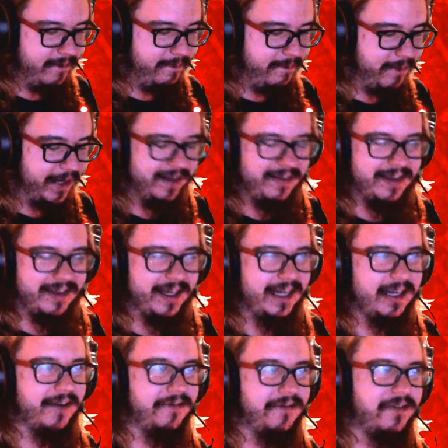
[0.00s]
is it
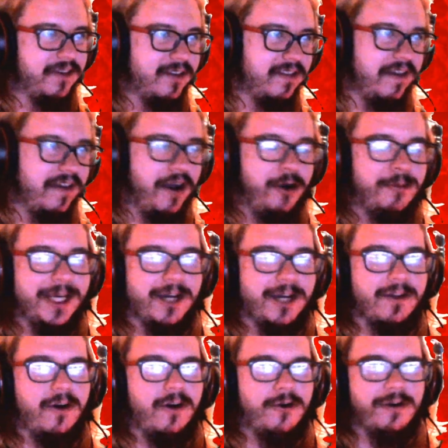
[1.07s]
enough to sell me
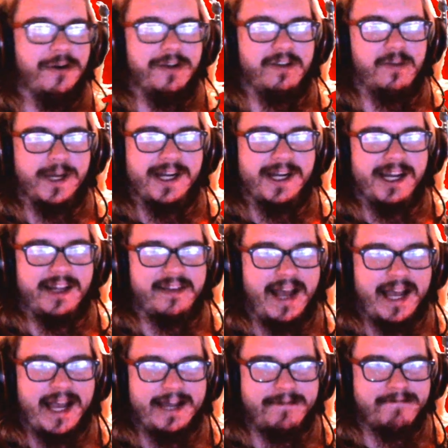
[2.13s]
on the whole experience?
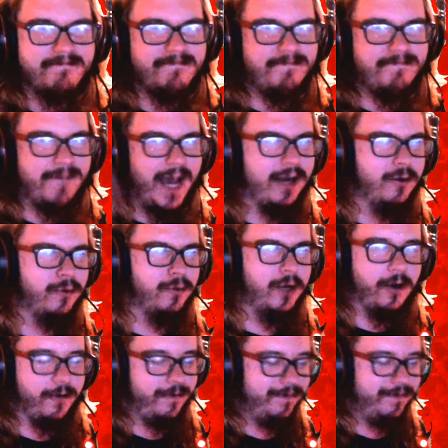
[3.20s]
I don't
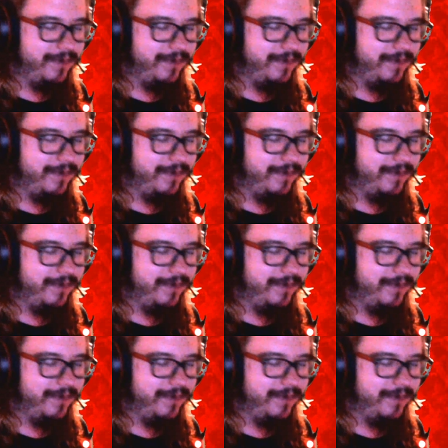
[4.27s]
know.